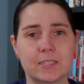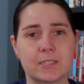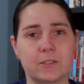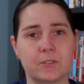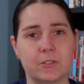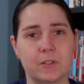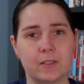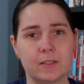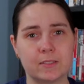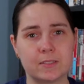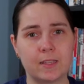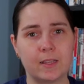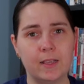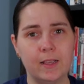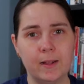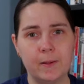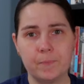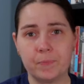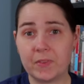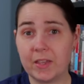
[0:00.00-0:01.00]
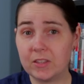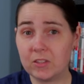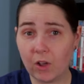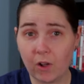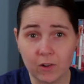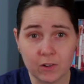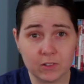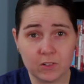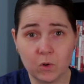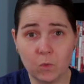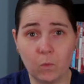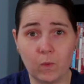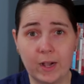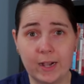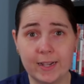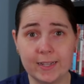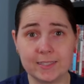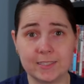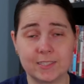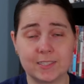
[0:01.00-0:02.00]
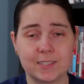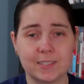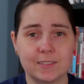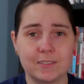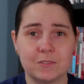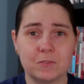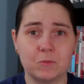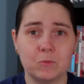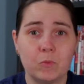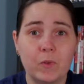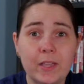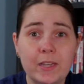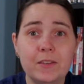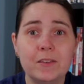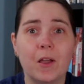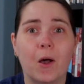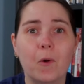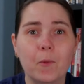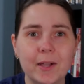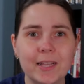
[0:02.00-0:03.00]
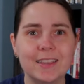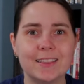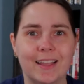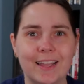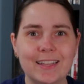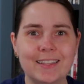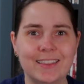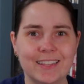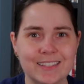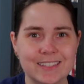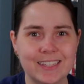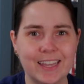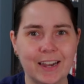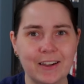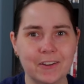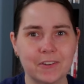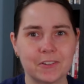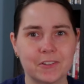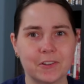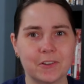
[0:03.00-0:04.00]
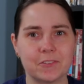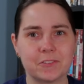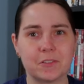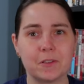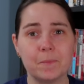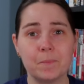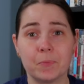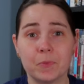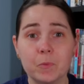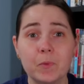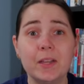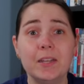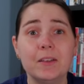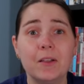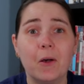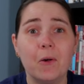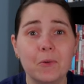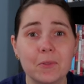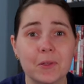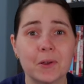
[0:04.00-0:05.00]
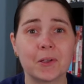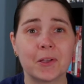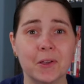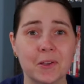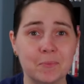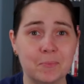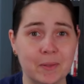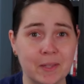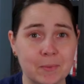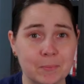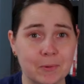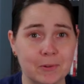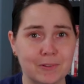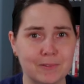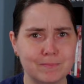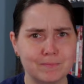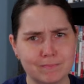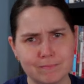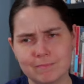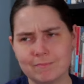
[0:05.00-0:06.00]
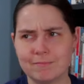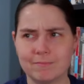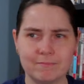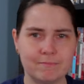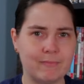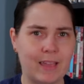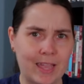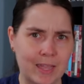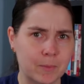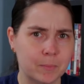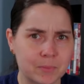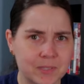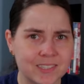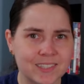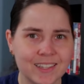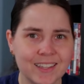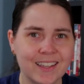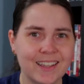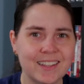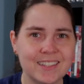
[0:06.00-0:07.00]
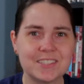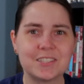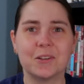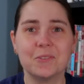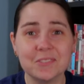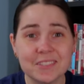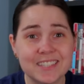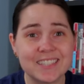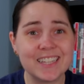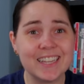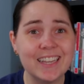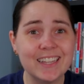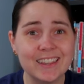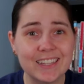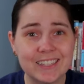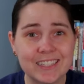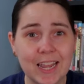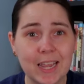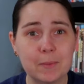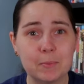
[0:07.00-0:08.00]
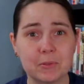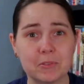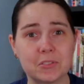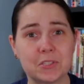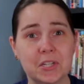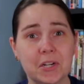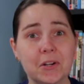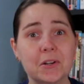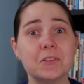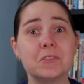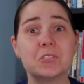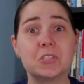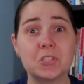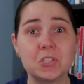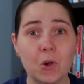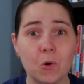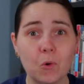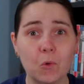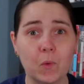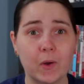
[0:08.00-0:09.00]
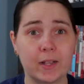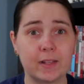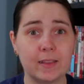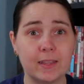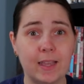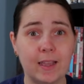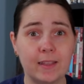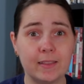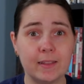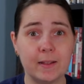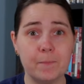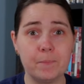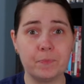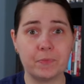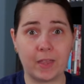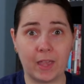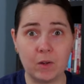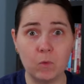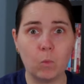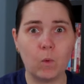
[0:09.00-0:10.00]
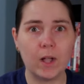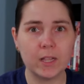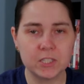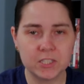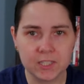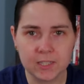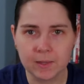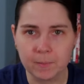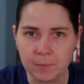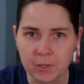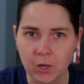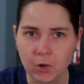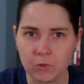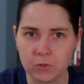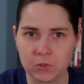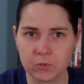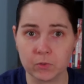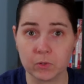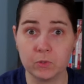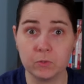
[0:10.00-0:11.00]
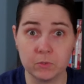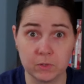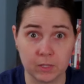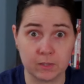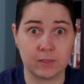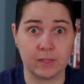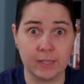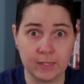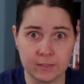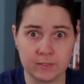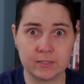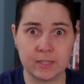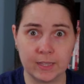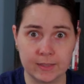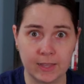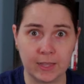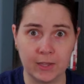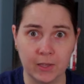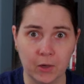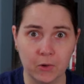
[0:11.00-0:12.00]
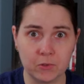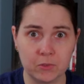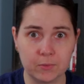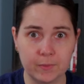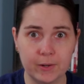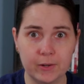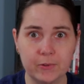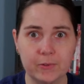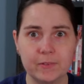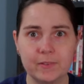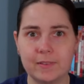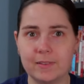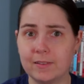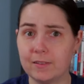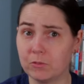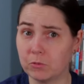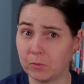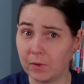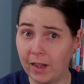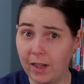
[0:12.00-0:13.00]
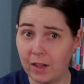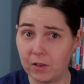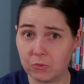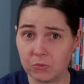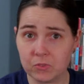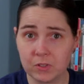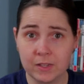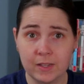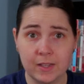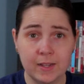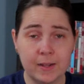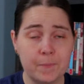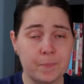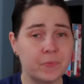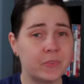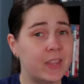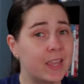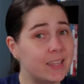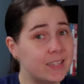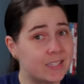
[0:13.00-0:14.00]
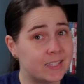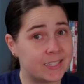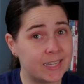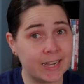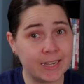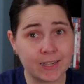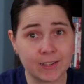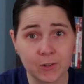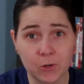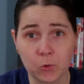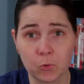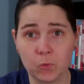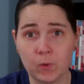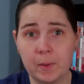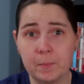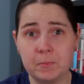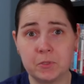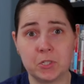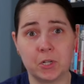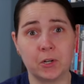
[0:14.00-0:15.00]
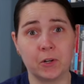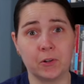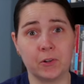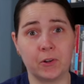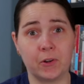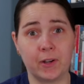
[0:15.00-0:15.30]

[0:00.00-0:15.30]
decisions. It's hard to watch because we know and like these characters. We know they're good people, apes. So seeing the tables turn so quickly on them and watching them go through the things that they go through is rough things take a grim turn